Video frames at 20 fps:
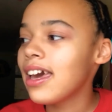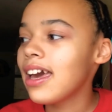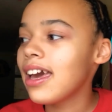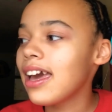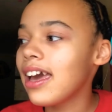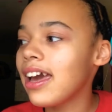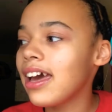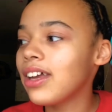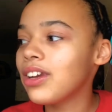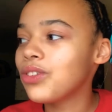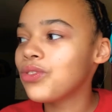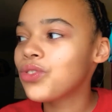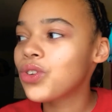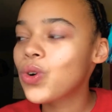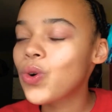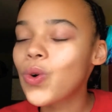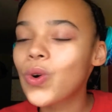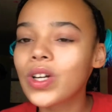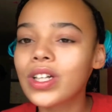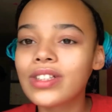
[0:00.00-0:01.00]
And of
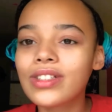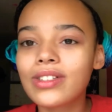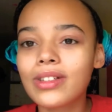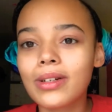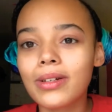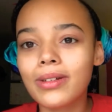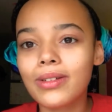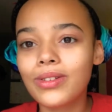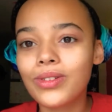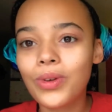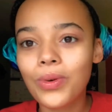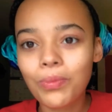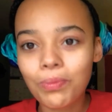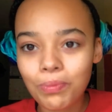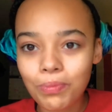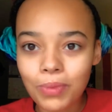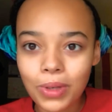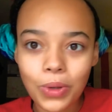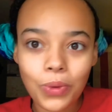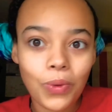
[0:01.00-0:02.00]
course, don't
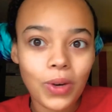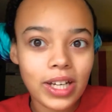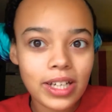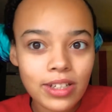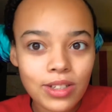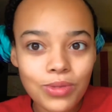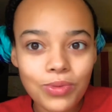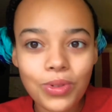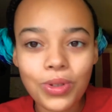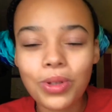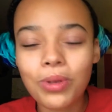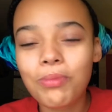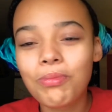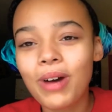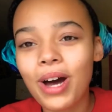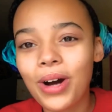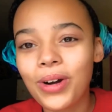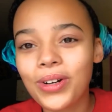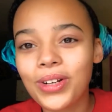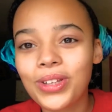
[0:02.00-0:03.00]
be wasteful
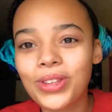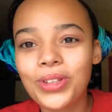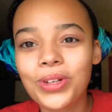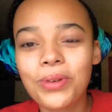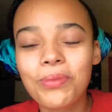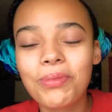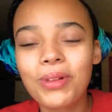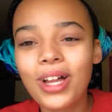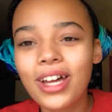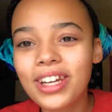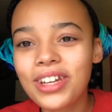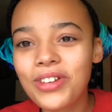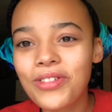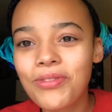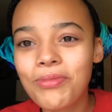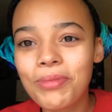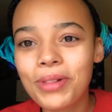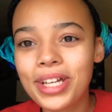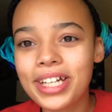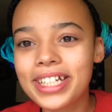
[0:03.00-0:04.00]
about it. There are plenty of
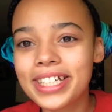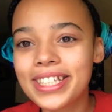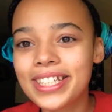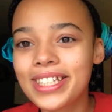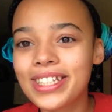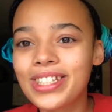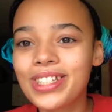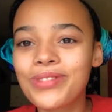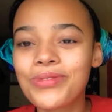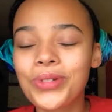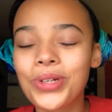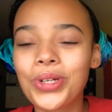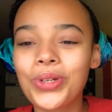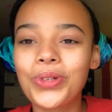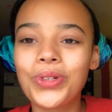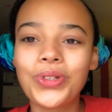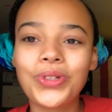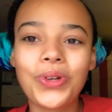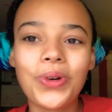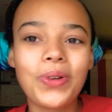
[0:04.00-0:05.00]
places for you
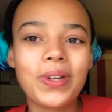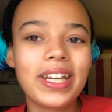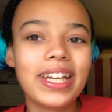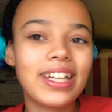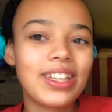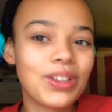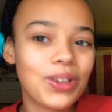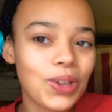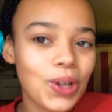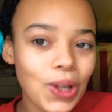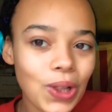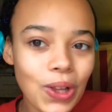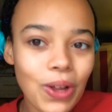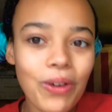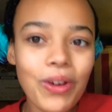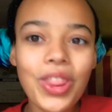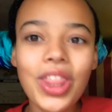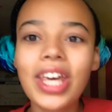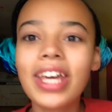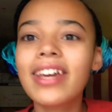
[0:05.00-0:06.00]
to donate your
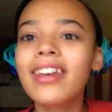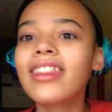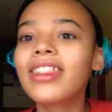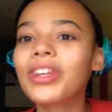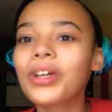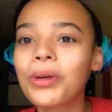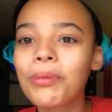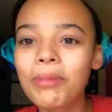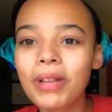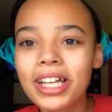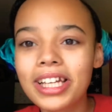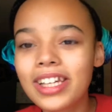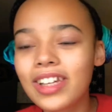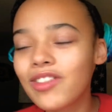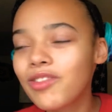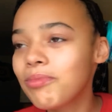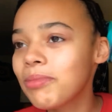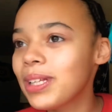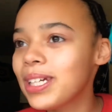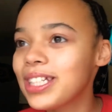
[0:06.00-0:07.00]
clothing. There are plenty
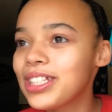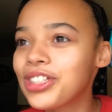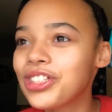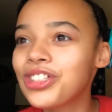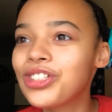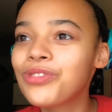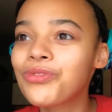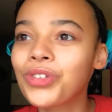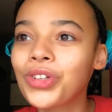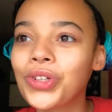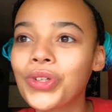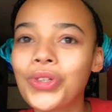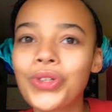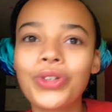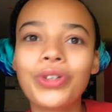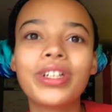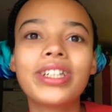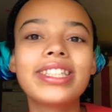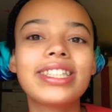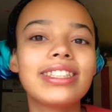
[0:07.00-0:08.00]
of places for you to
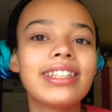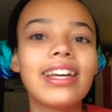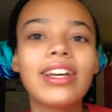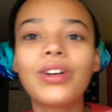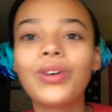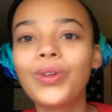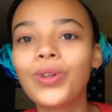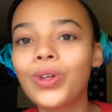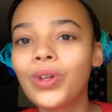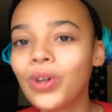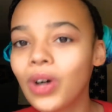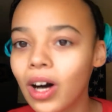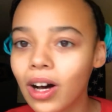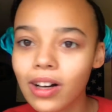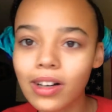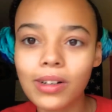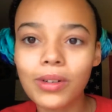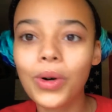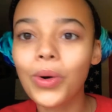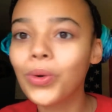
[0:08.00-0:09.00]
recycle
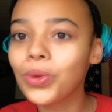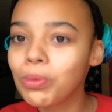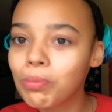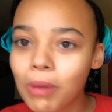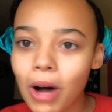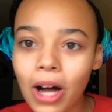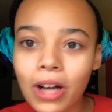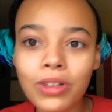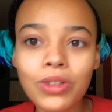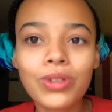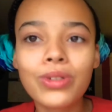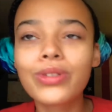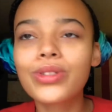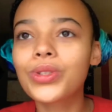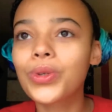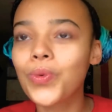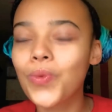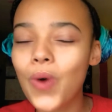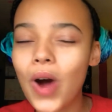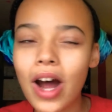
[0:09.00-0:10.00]
old bottles
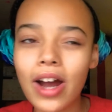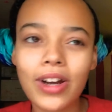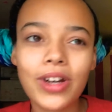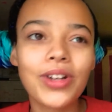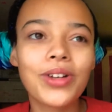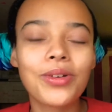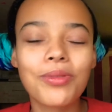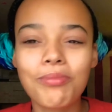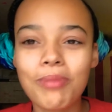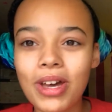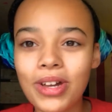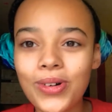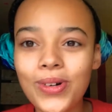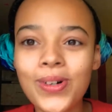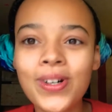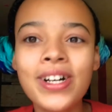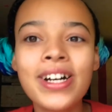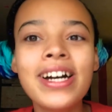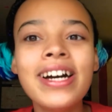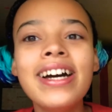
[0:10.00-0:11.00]
or wire or metal.
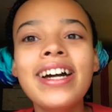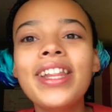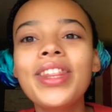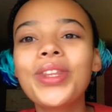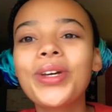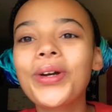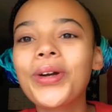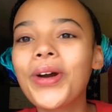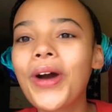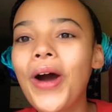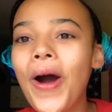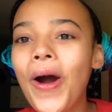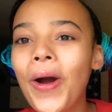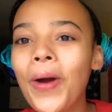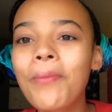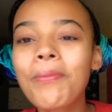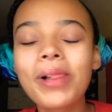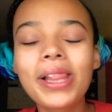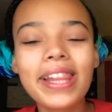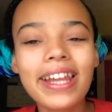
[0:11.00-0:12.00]
There are
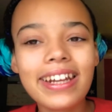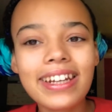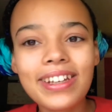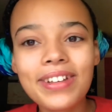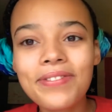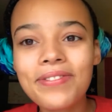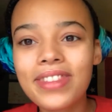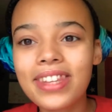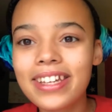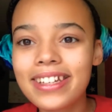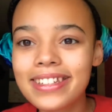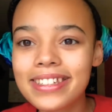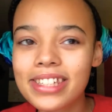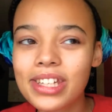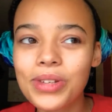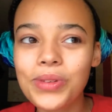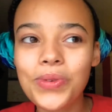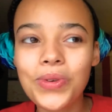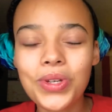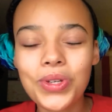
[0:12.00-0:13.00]
plenty of things that
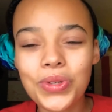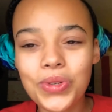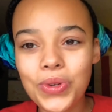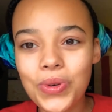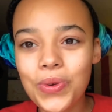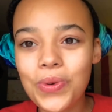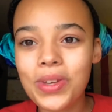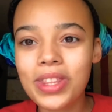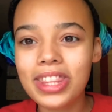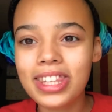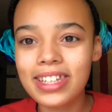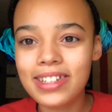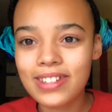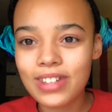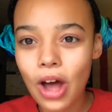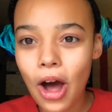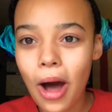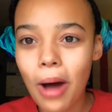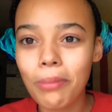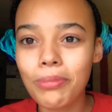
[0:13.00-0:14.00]
you can do with these
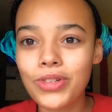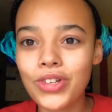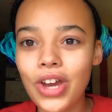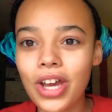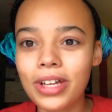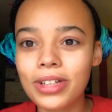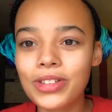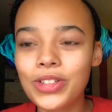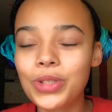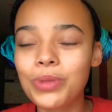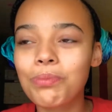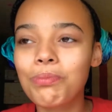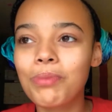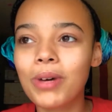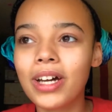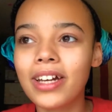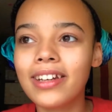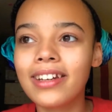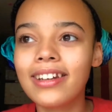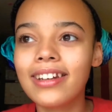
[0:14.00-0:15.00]
objects,
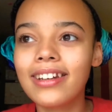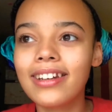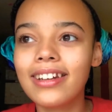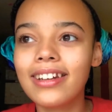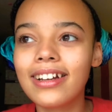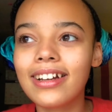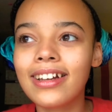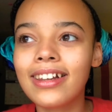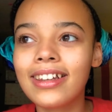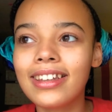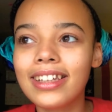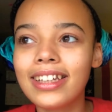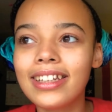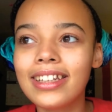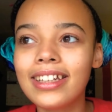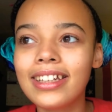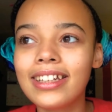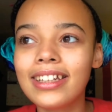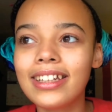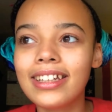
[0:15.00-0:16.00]
but
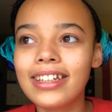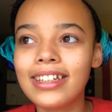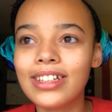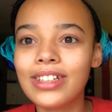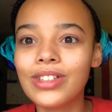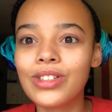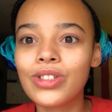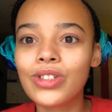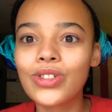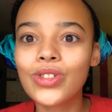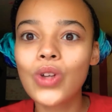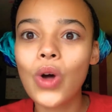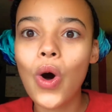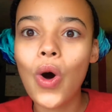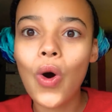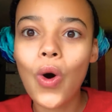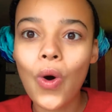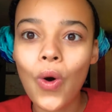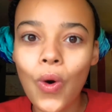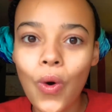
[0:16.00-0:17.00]
cleaning is
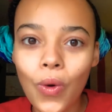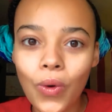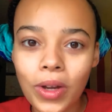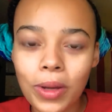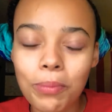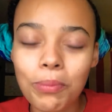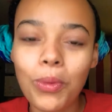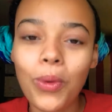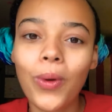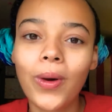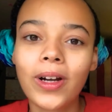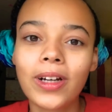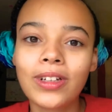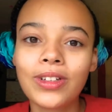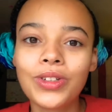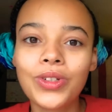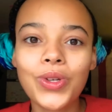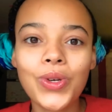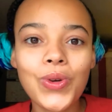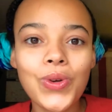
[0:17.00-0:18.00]
so
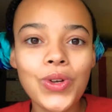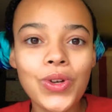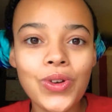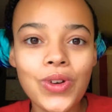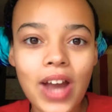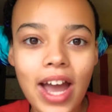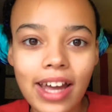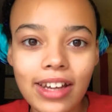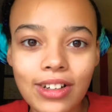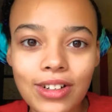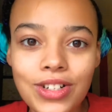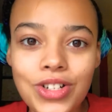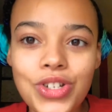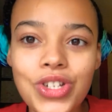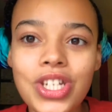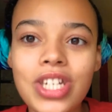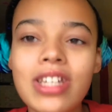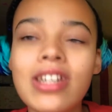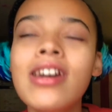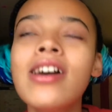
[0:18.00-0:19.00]
important to your
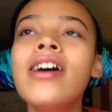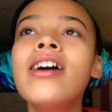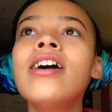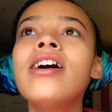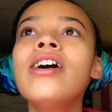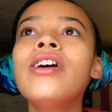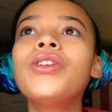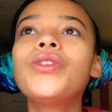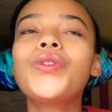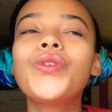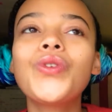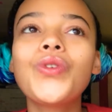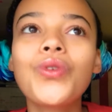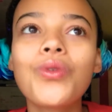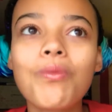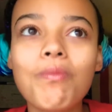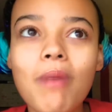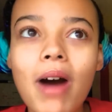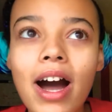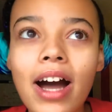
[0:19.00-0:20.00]
energy, to your
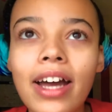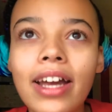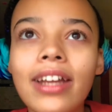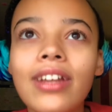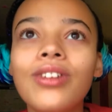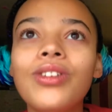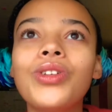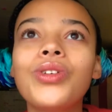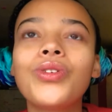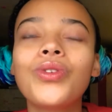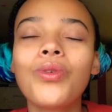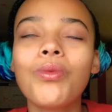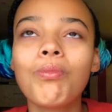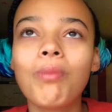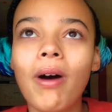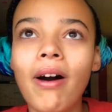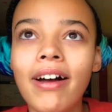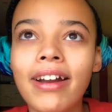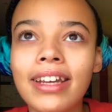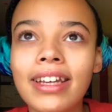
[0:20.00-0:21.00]
mind, to your
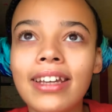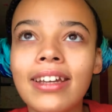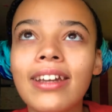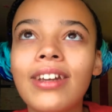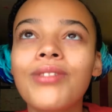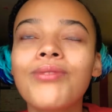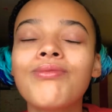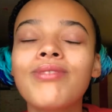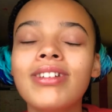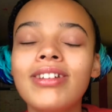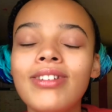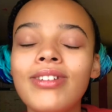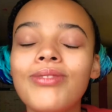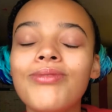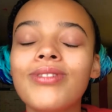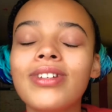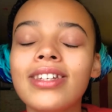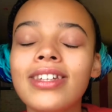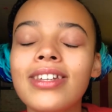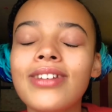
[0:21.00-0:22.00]
body. It really,
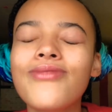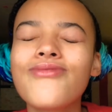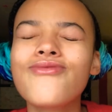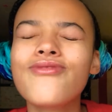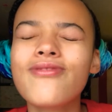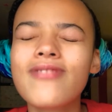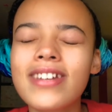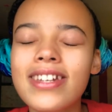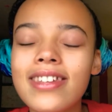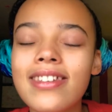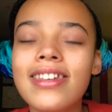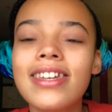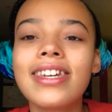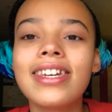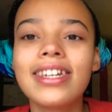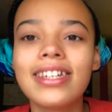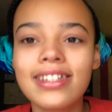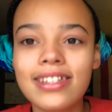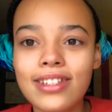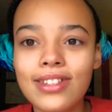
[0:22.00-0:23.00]
really, really
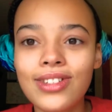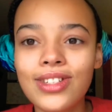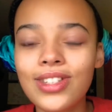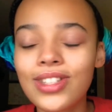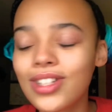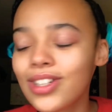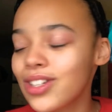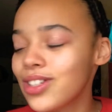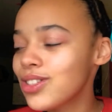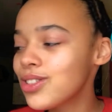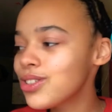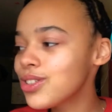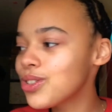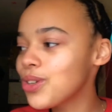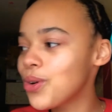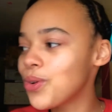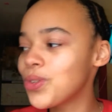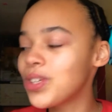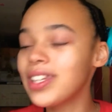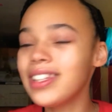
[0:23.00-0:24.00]
is.
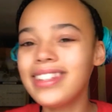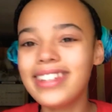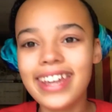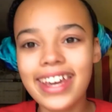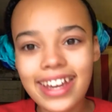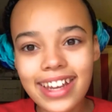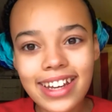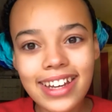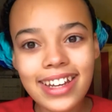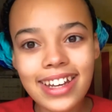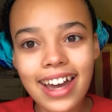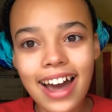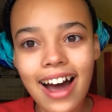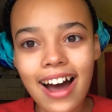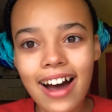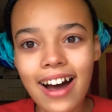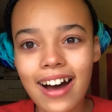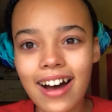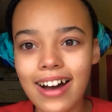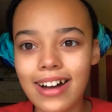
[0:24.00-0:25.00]
So today,
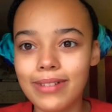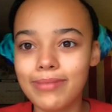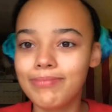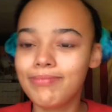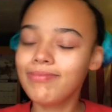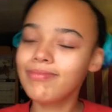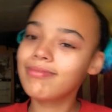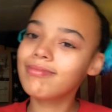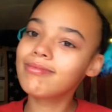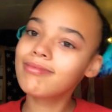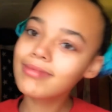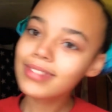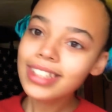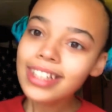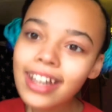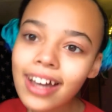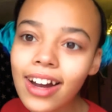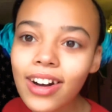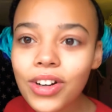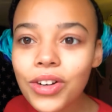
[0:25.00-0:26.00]
I
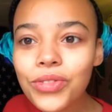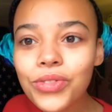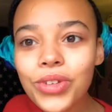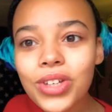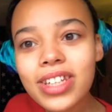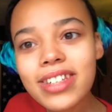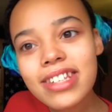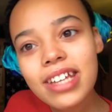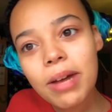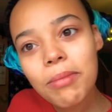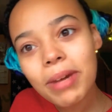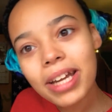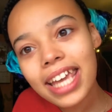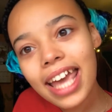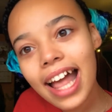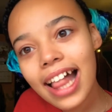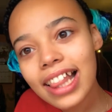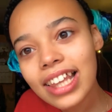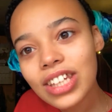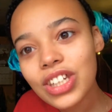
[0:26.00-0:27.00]
don't know if you can see on my
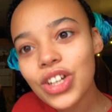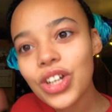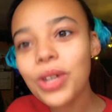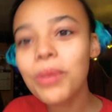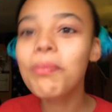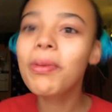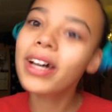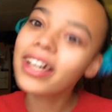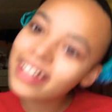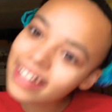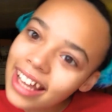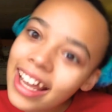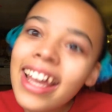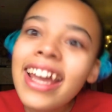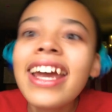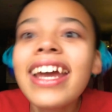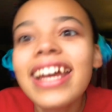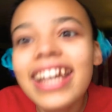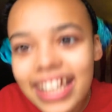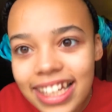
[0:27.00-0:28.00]
calendar, but
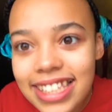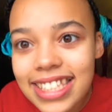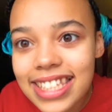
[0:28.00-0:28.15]
it